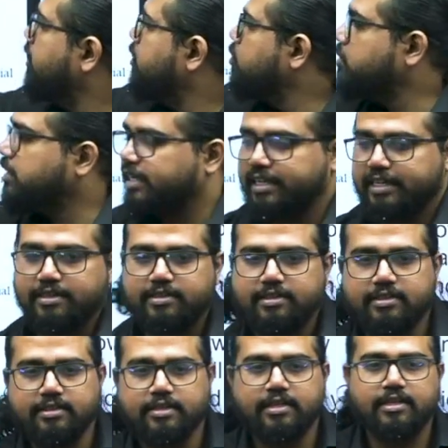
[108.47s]
to 3 years.
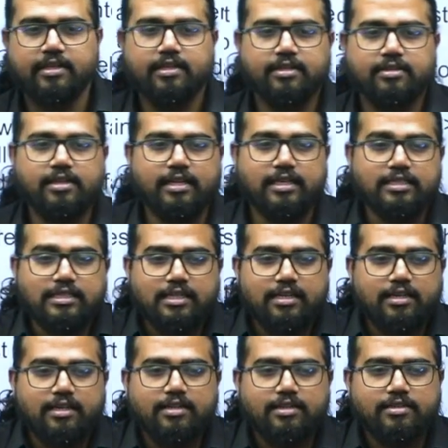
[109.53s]
That is
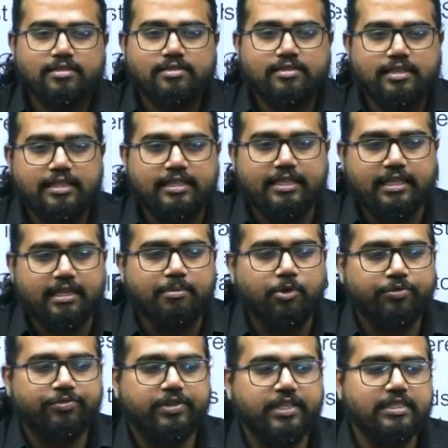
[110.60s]
the term
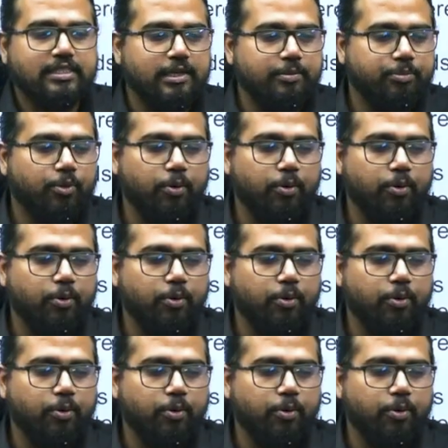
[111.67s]
of this repo